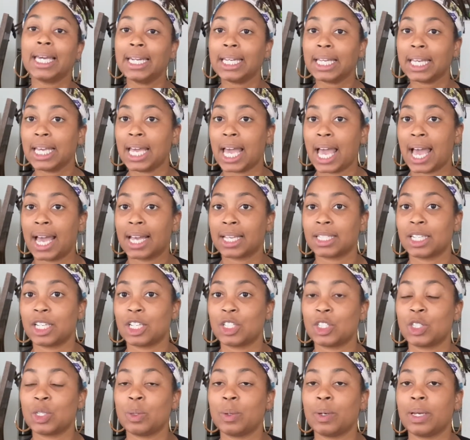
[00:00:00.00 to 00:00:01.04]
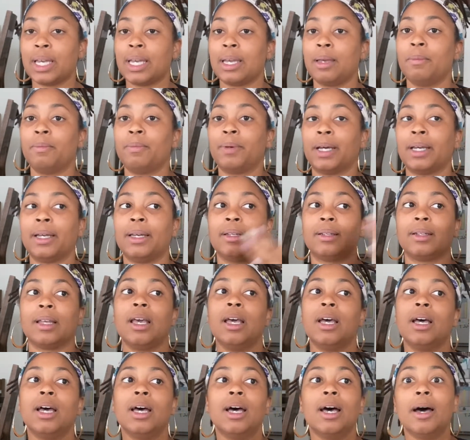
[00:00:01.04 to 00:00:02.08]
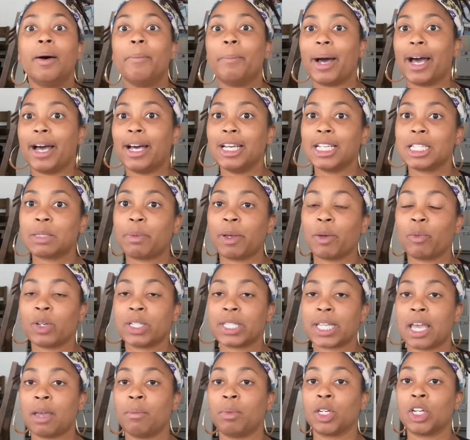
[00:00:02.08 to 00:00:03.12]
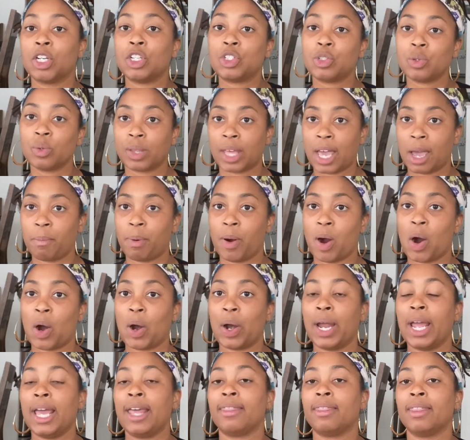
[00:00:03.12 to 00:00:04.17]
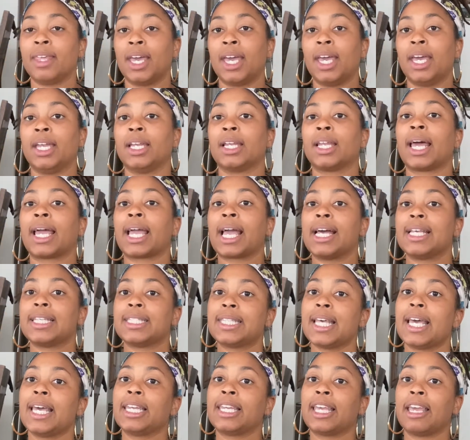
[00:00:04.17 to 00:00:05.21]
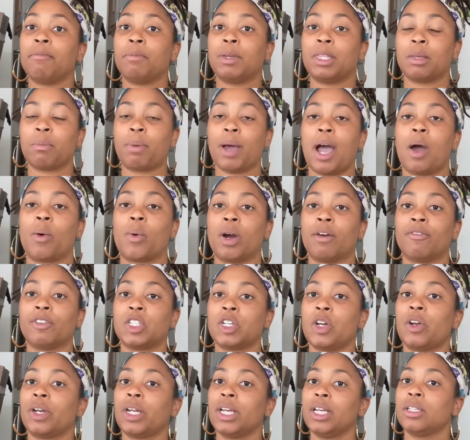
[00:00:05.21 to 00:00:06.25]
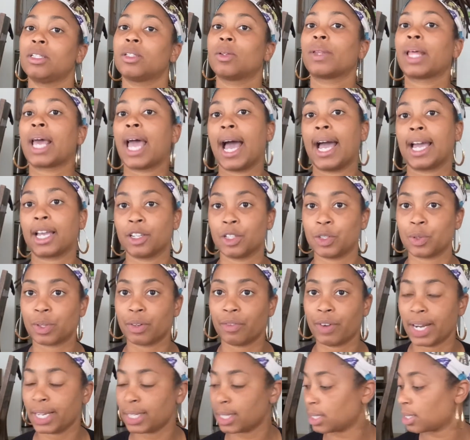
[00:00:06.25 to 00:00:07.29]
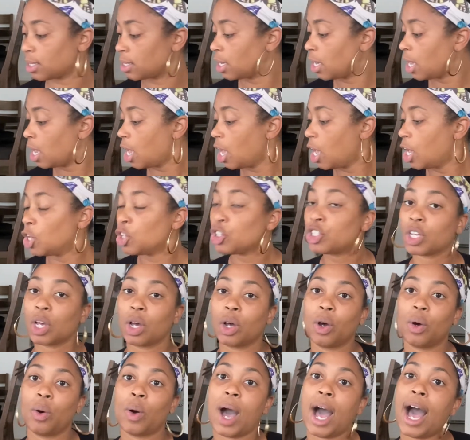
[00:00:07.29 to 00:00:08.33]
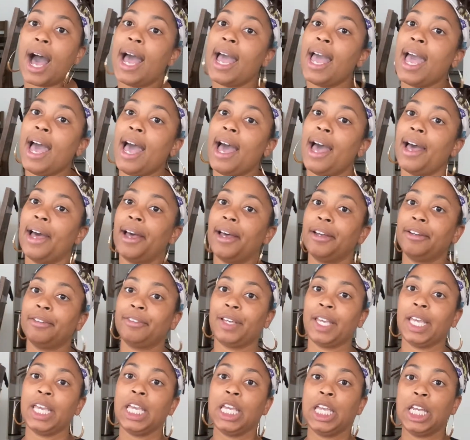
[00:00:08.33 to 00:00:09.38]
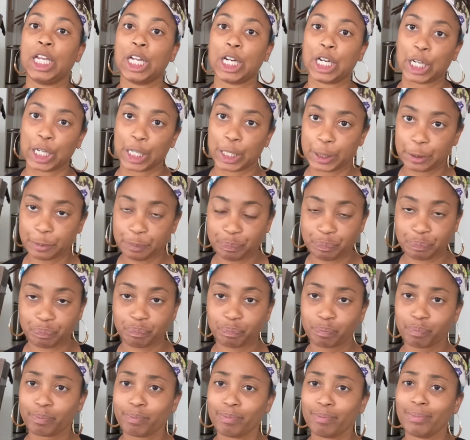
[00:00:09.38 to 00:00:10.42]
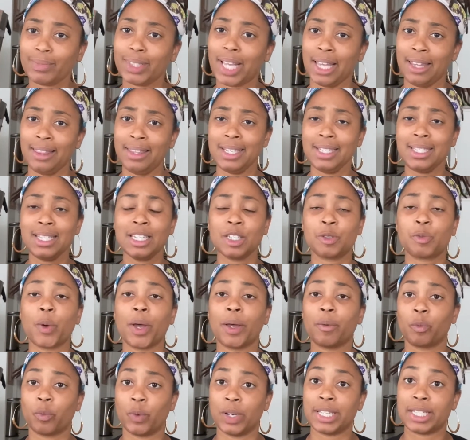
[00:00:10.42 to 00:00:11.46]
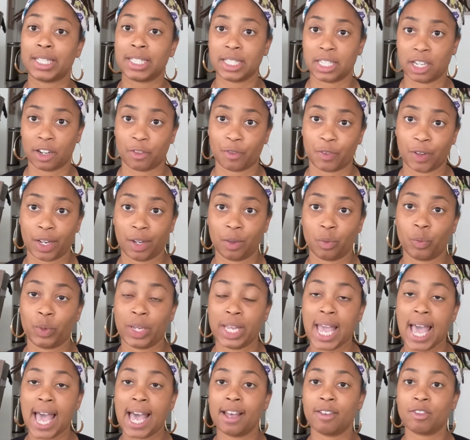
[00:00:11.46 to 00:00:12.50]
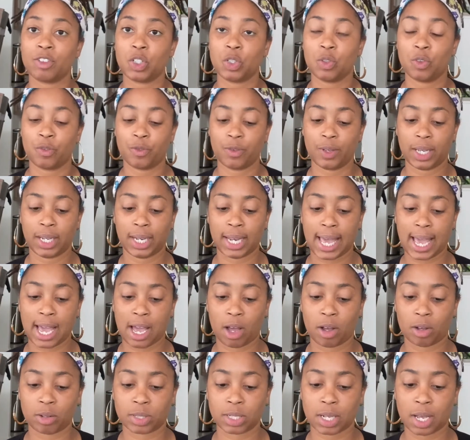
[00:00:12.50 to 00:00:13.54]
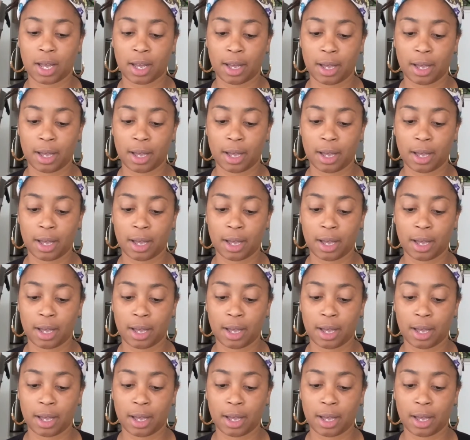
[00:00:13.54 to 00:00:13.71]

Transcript: get access to it, but my husband was able to do that part, and then, like I said, gave me the power of attorney so that I could do the rest. So I have here, this is what was different. We have to fill out